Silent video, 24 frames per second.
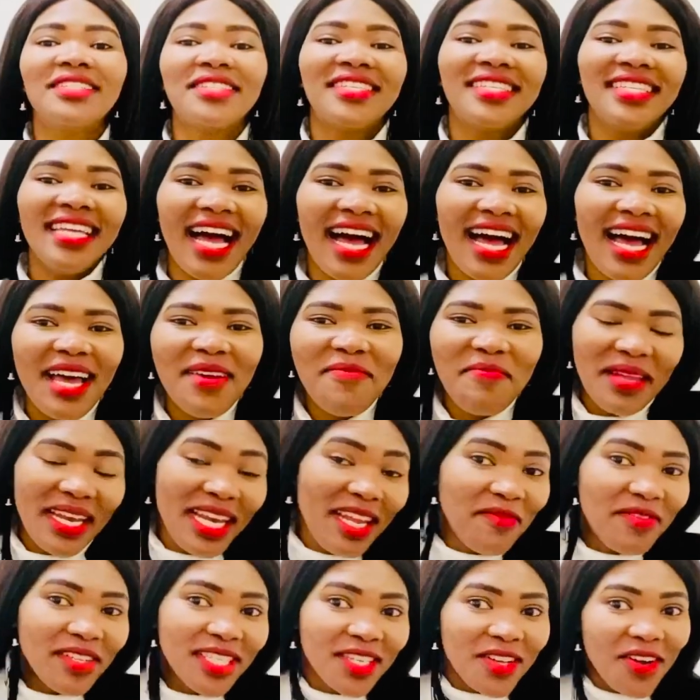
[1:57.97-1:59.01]
I
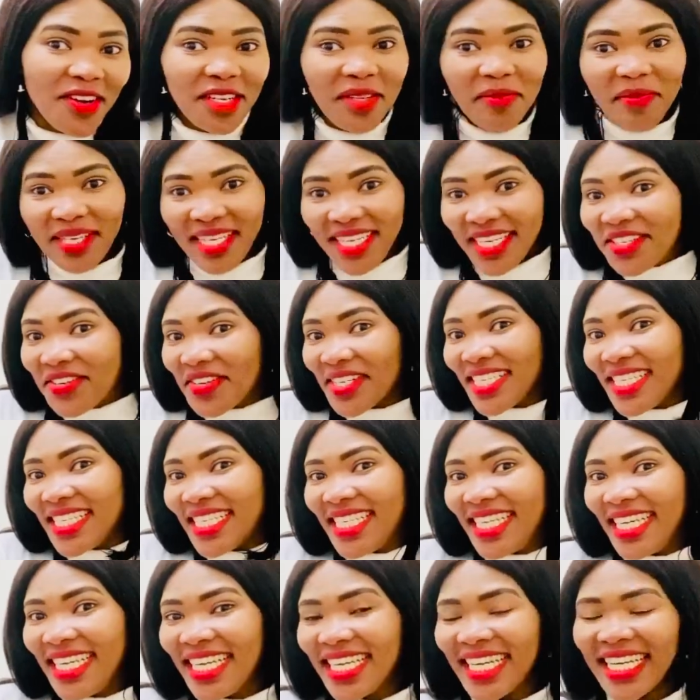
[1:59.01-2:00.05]
believe it's going to be
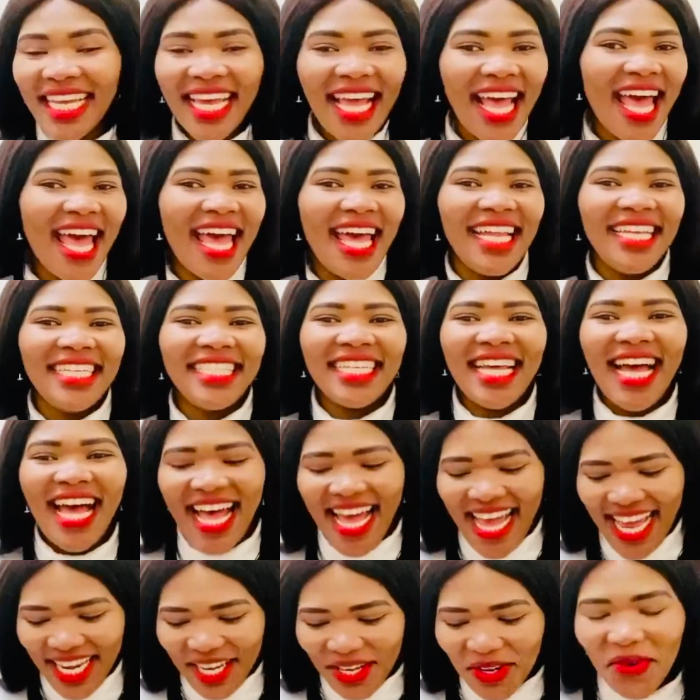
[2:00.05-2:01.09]
interesting, and
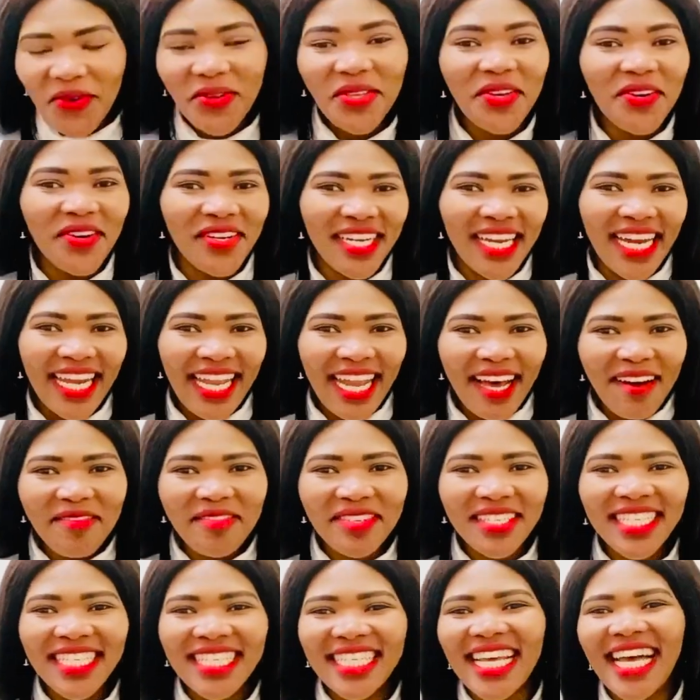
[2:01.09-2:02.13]
I know you're gonna love
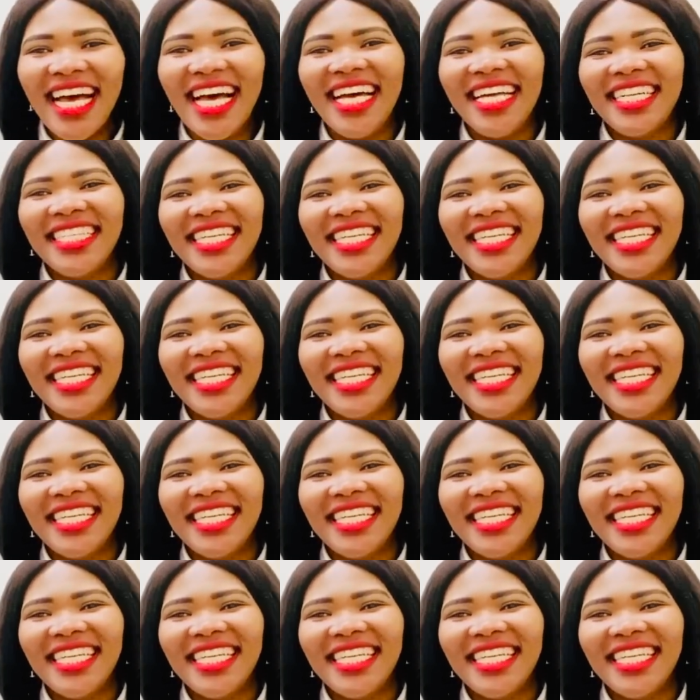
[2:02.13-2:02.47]
it, and